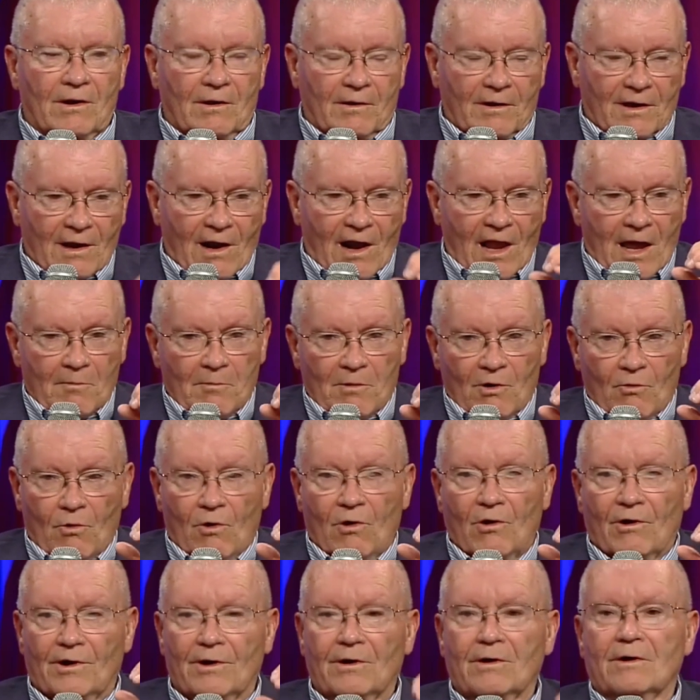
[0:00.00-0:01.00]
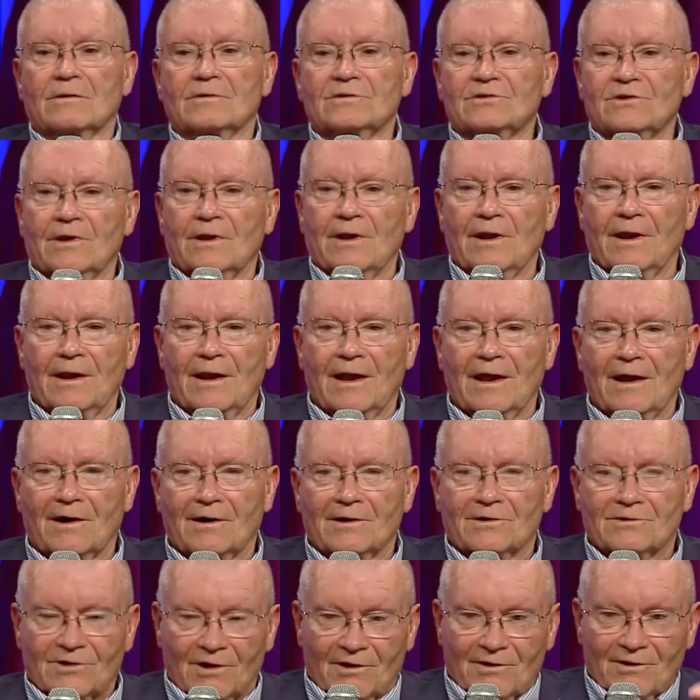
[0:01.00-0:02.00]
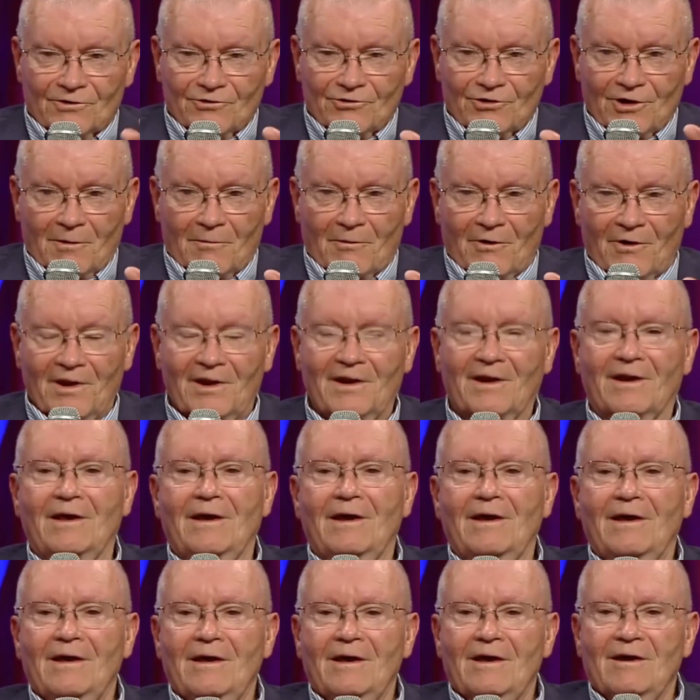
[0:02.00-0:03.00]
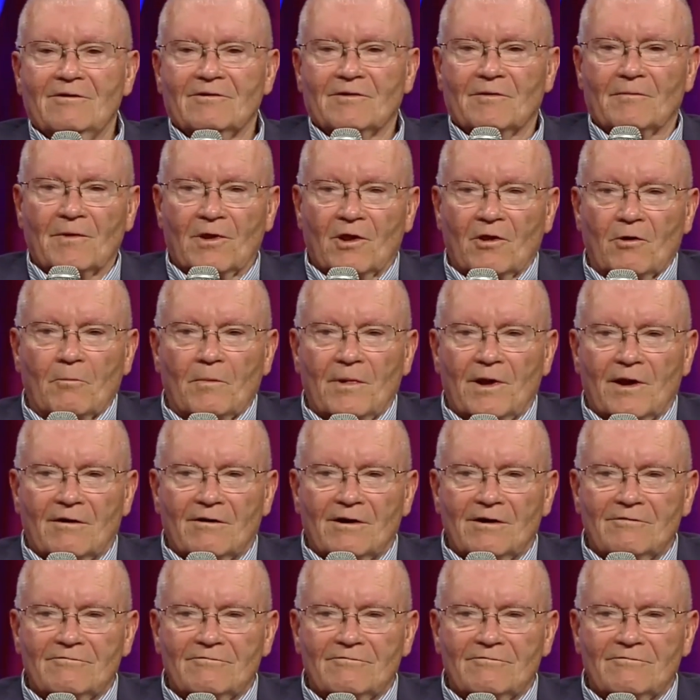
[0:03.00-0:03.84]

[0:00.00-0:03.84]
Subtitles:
a glob of water sitting there, sort of shimmering from a little bit of